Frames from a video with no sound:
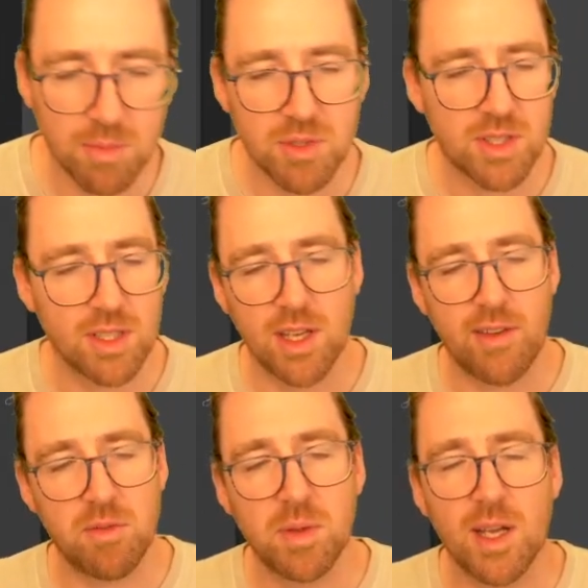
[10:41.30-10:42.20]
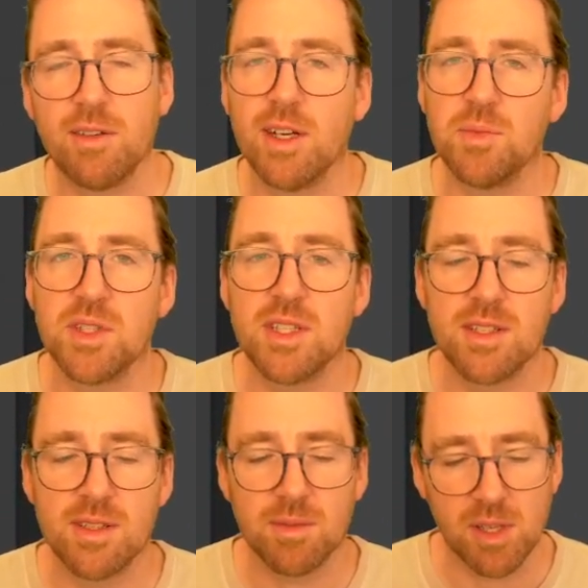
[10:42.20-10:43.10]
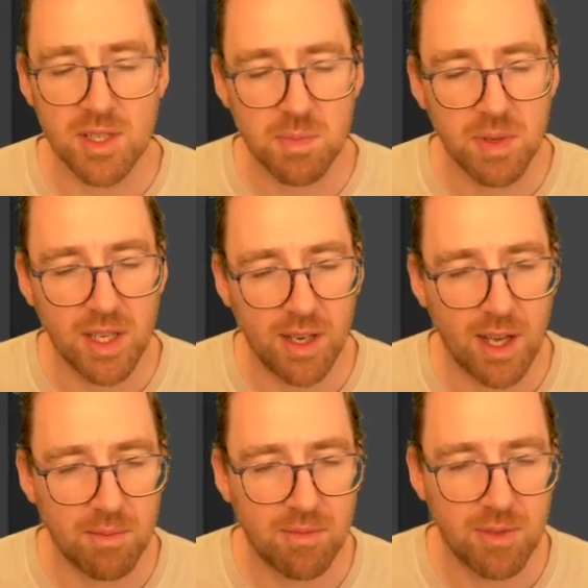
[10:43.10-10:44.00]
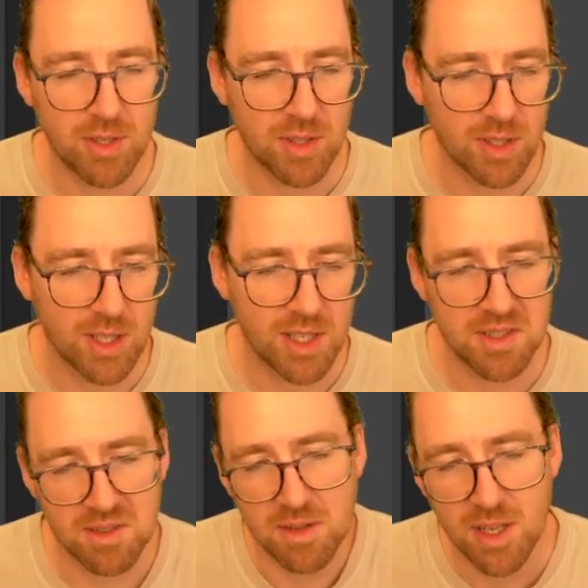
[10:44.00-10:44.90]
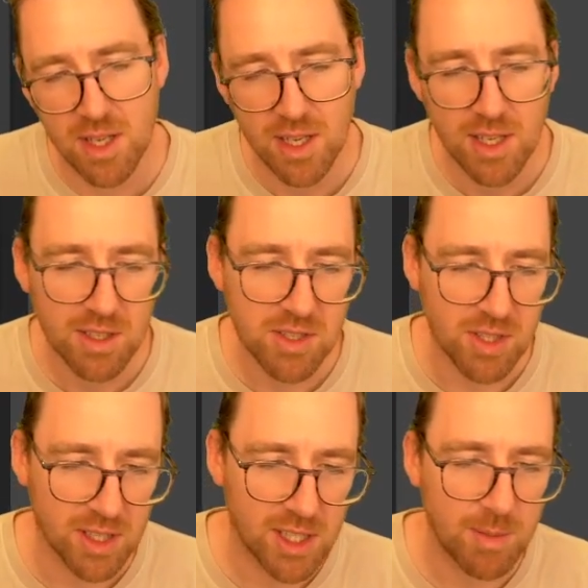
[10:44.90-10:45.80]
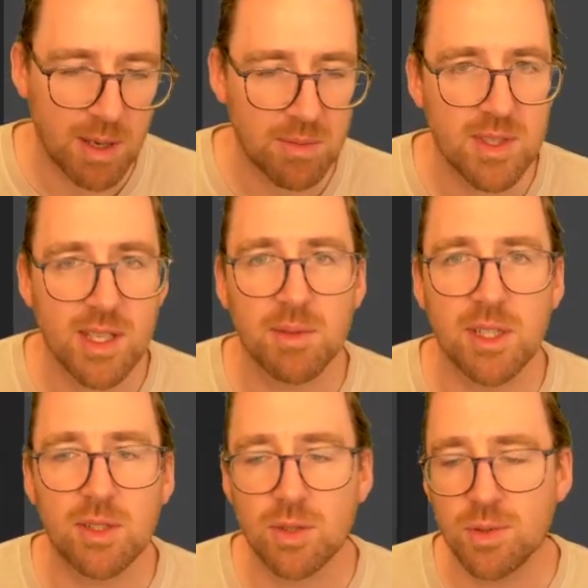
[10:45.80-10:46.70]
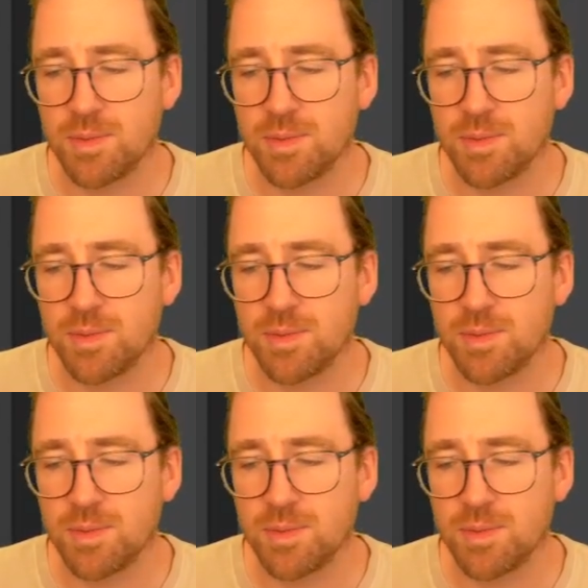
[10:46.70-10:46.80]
just going to have a play around with this. I'm going to speed it up for you guys and try and come up with something cool.